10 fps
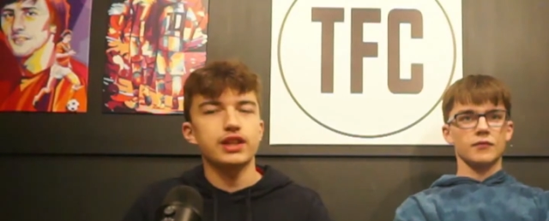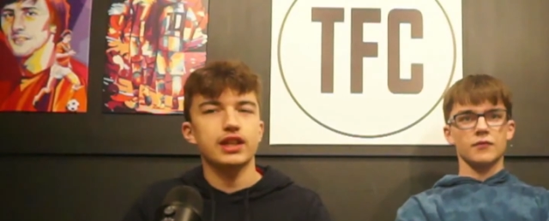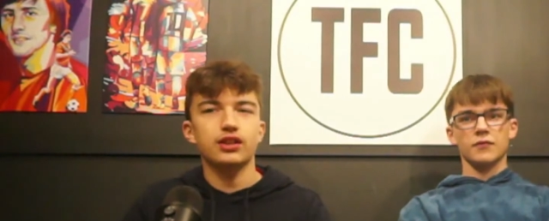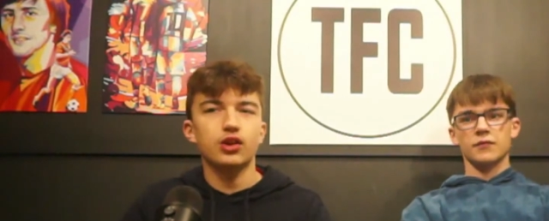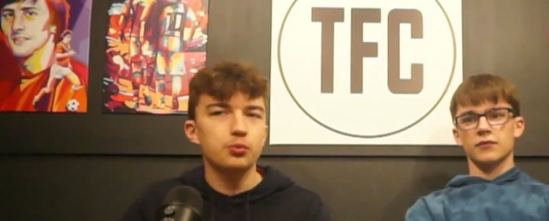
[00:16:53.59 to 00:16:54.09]

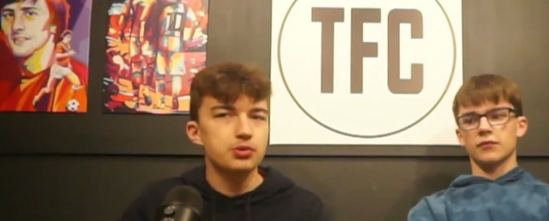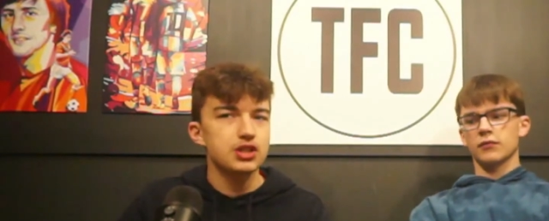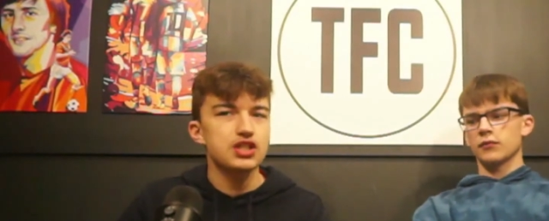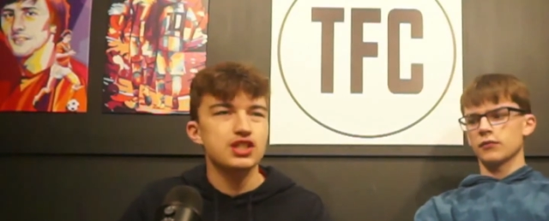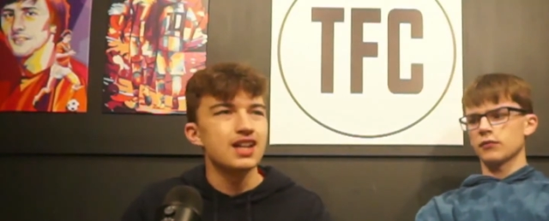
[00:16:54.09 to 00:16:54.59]

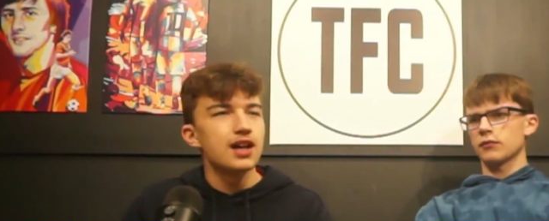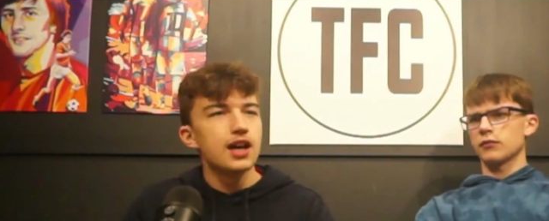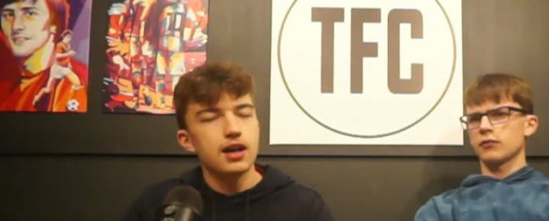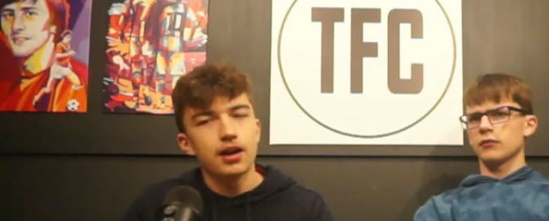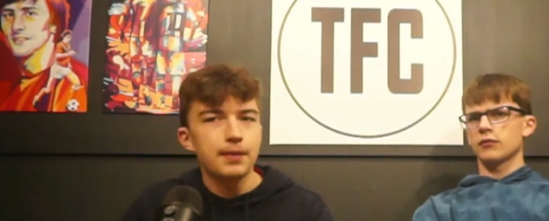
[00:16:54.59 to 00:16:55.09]
Speaker 1: options. I
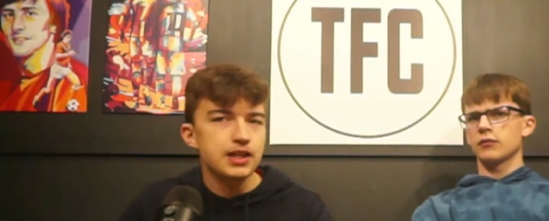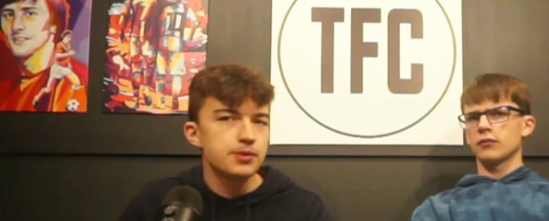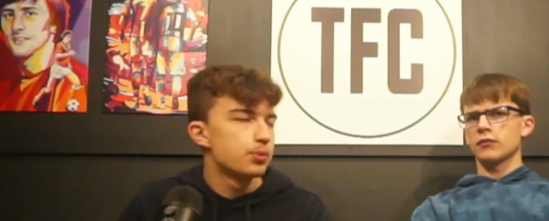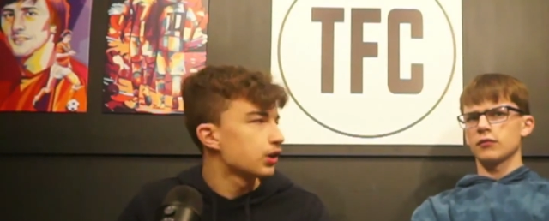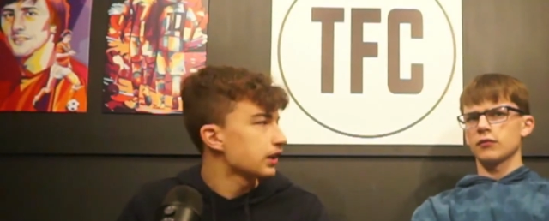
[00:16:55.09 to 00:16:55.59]
imagine
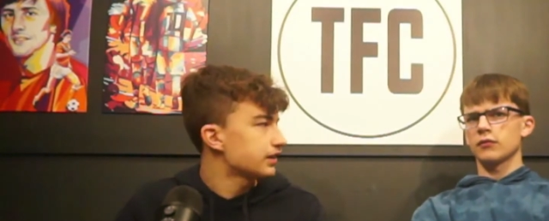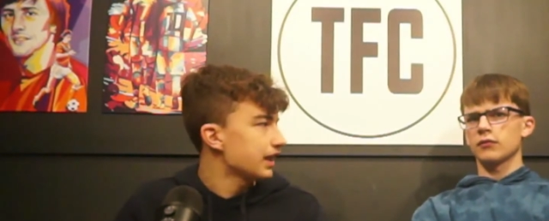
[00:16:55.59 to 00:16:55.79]
Dia